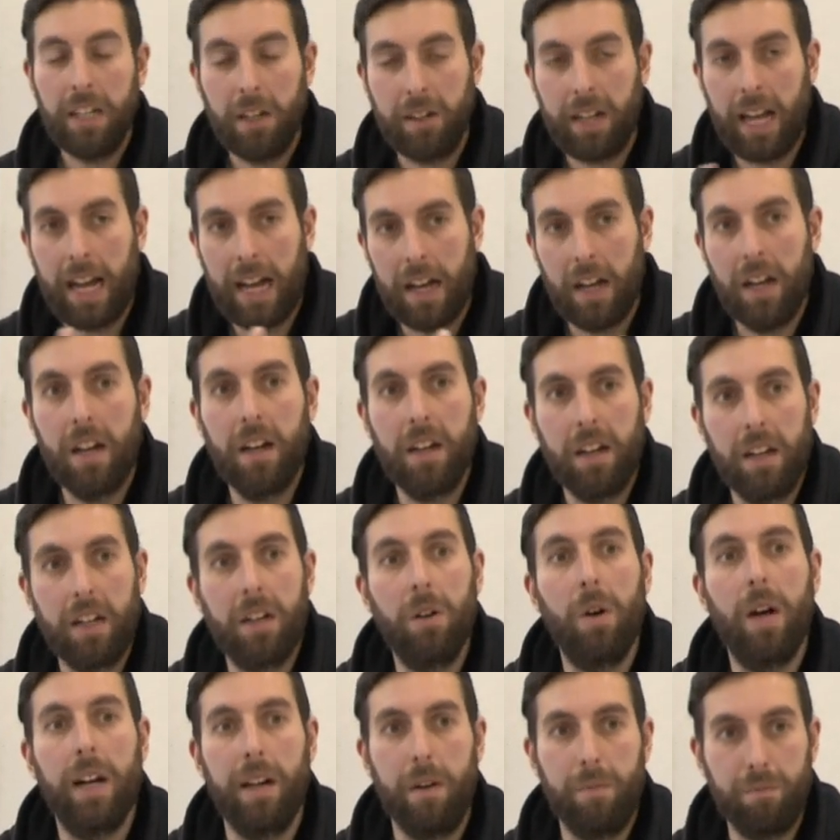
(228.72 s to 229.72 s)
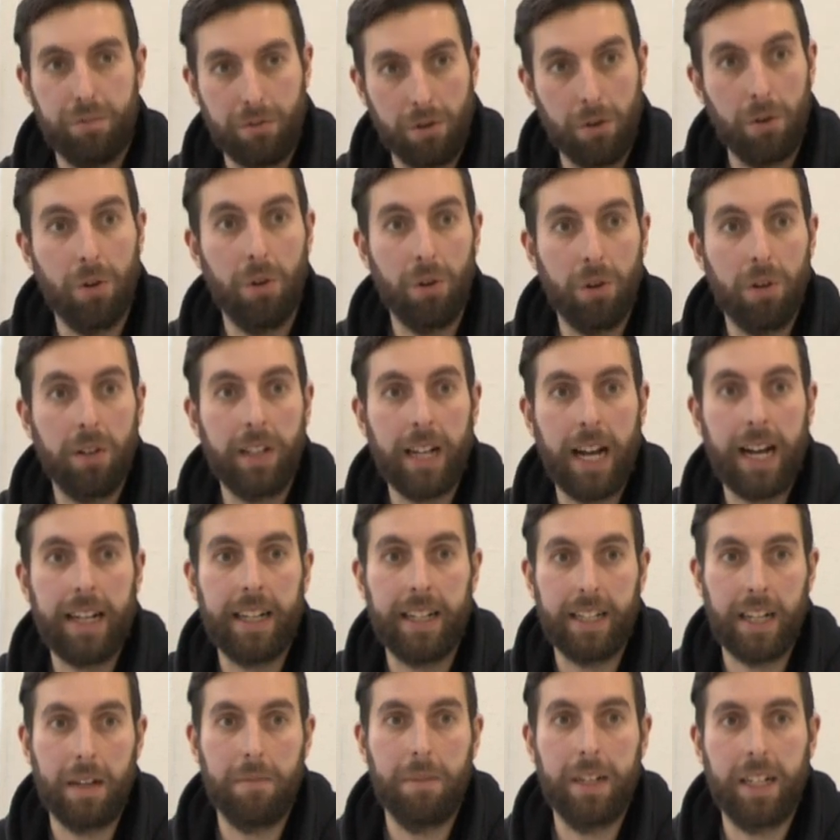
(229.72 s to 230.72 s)
you get quite a broad
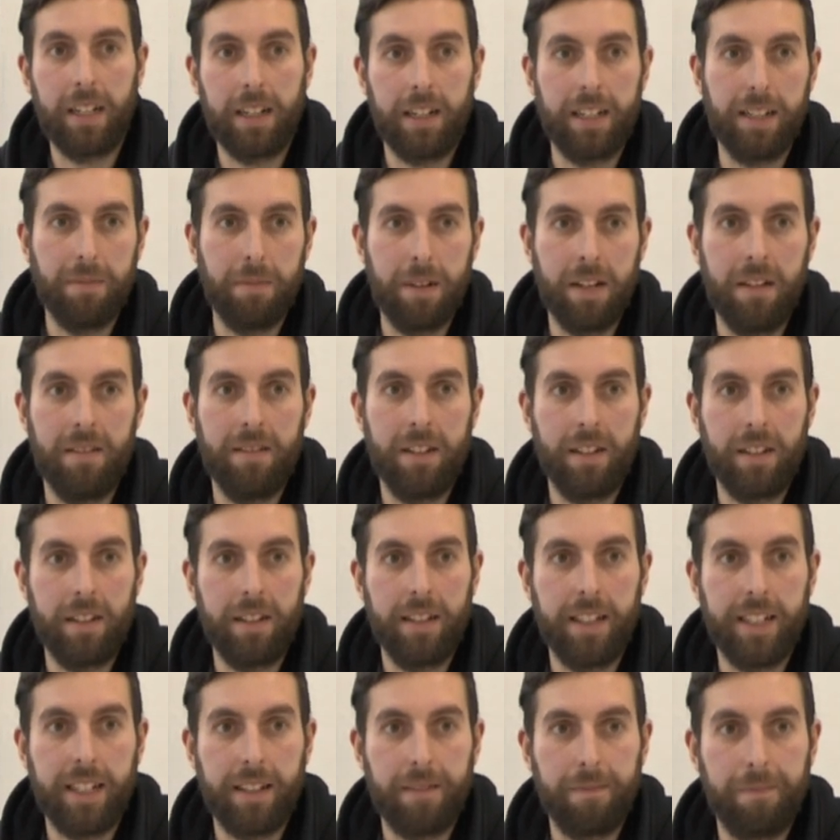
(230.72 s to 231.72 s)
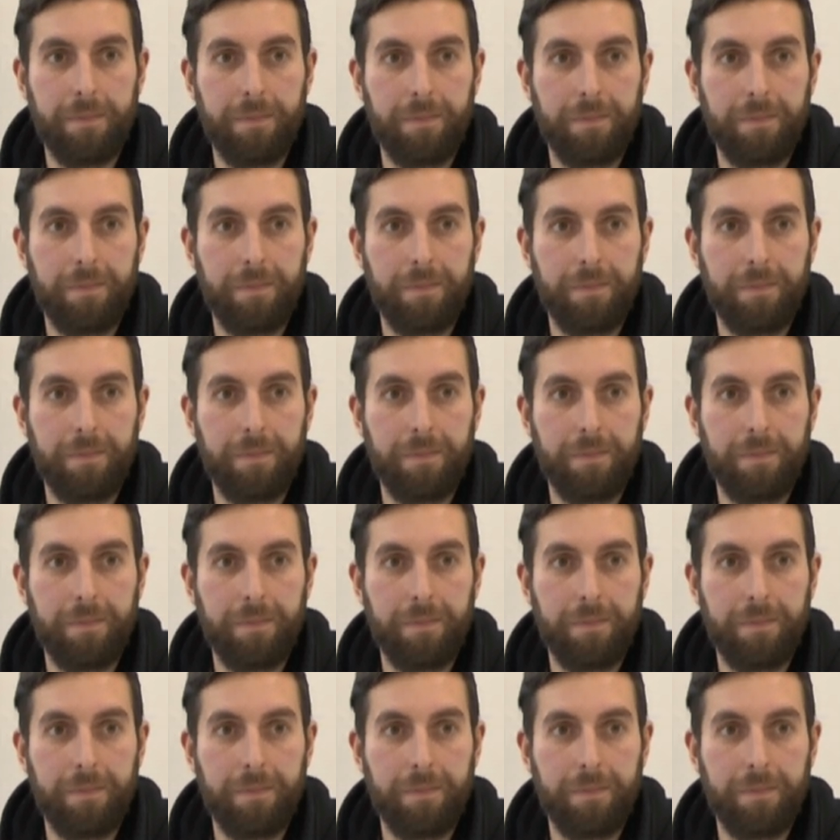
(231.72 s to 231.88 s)
academic experience.